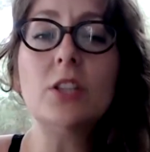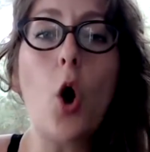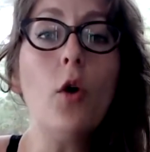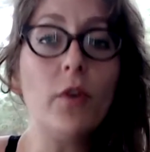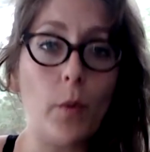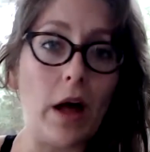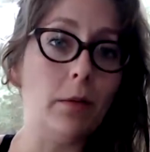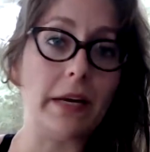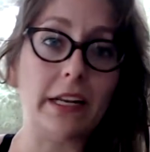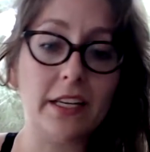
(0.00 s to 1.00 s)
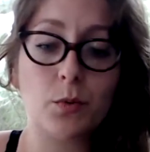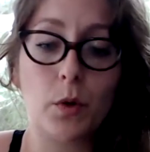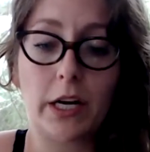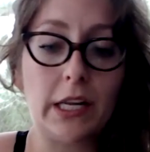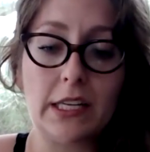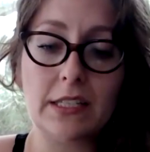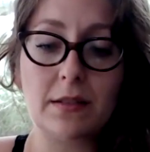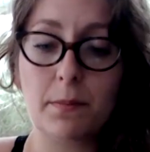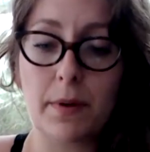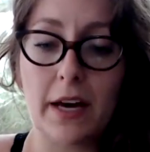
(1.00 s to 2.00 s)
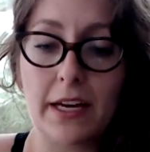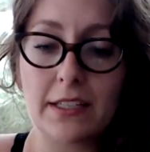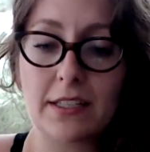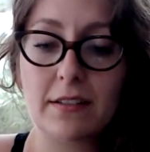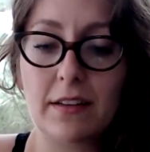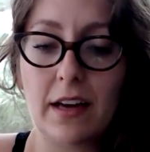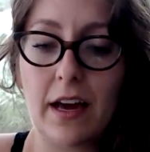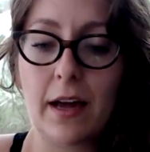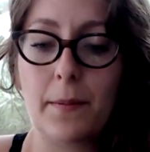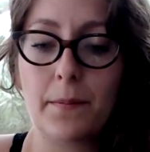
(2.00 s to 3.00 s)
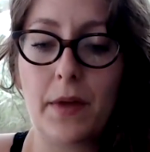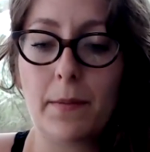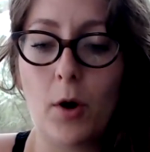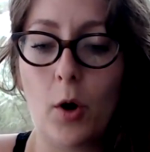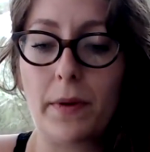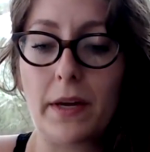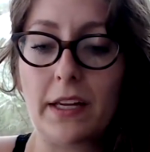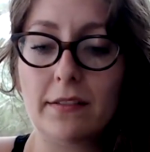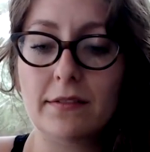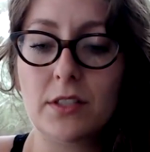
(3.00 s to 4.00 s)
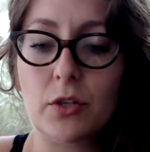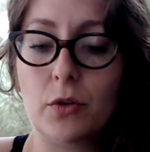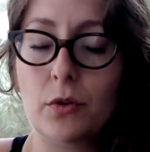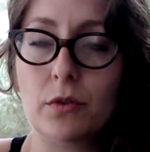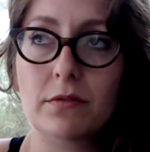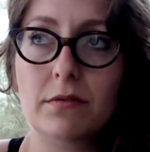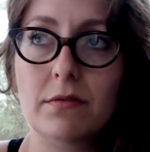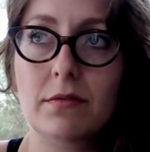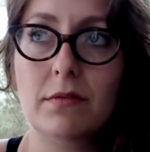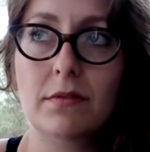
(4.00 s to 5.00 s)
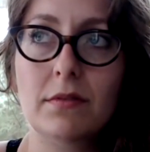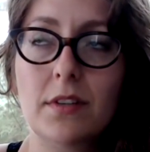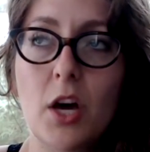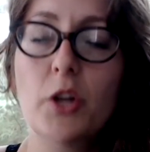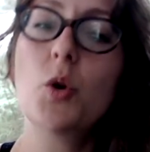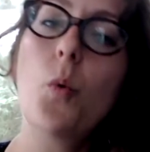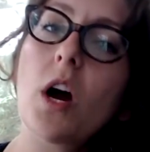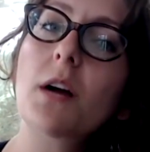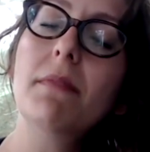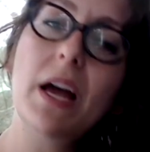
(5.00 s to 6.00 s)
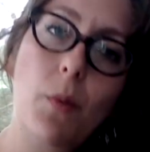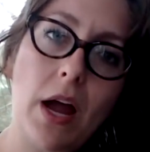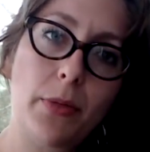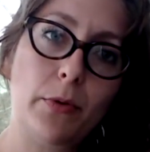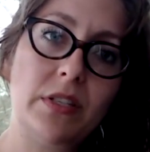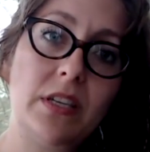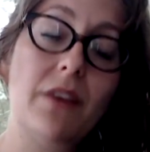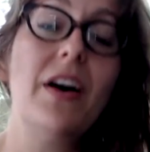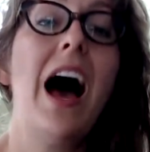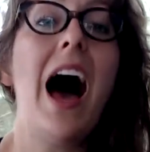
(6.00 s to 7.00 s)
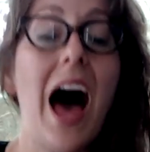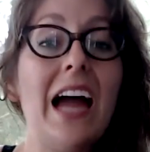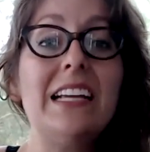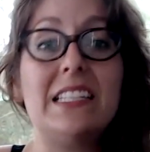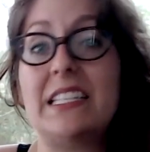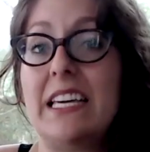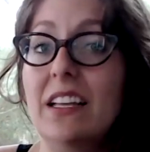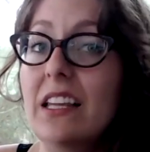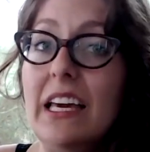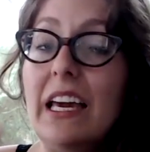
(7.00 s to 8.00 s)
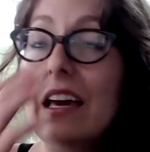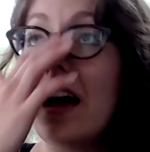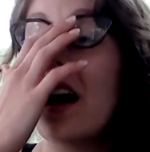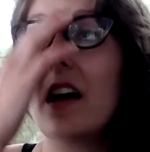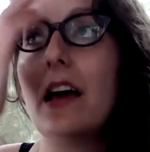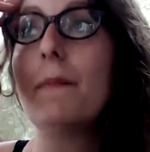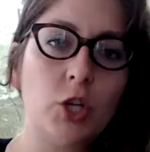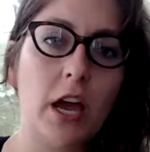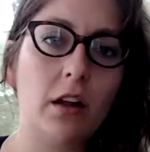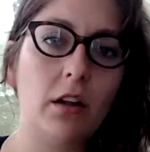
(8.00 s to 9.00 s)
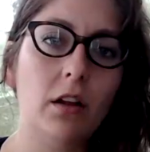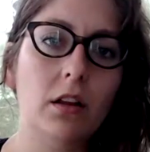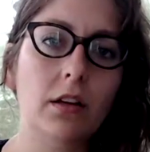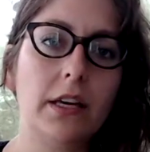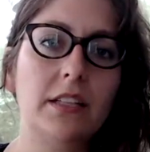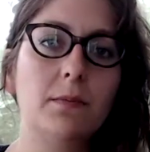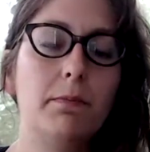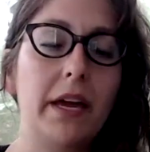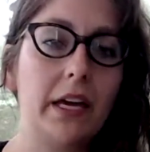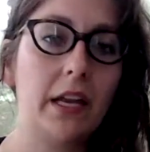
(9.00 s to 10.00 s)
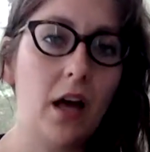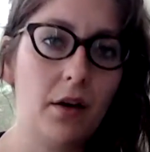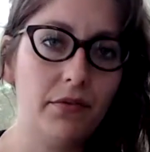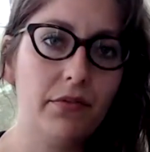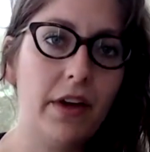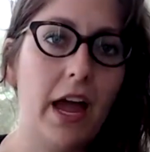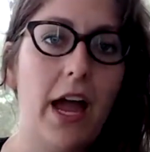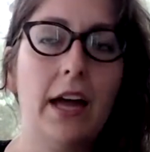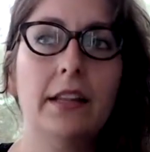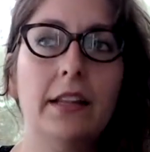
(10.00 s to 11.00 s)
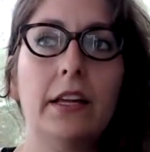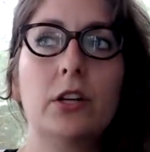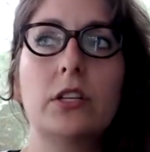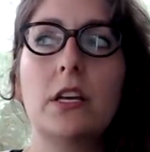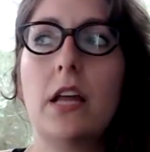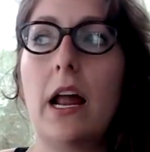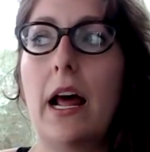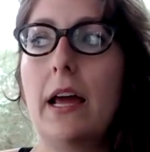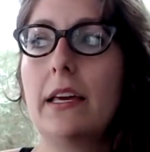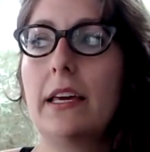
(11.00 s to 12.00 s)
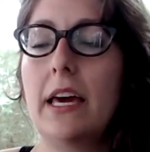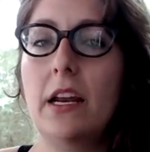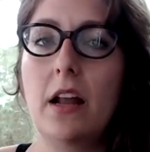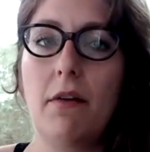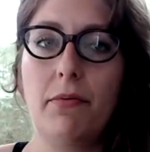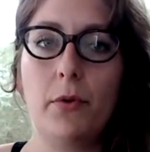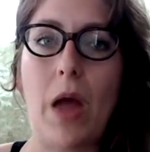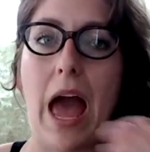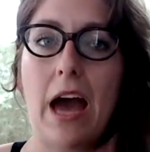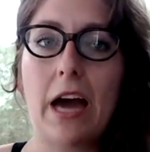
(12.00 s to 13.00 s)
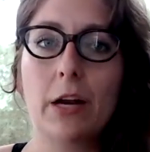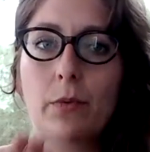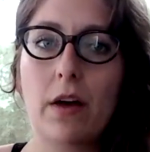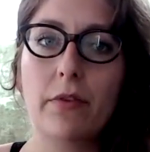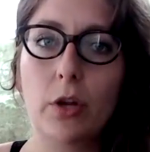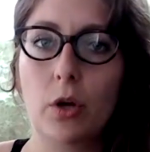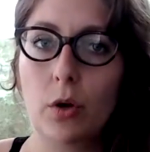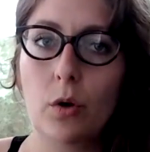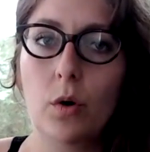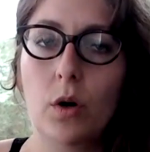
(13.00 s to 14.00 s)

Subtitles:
it's overwhelming is what it is, but I'm hoping to work my way through stuff. Ideally, if my channel gets big enough and and I get enough through ad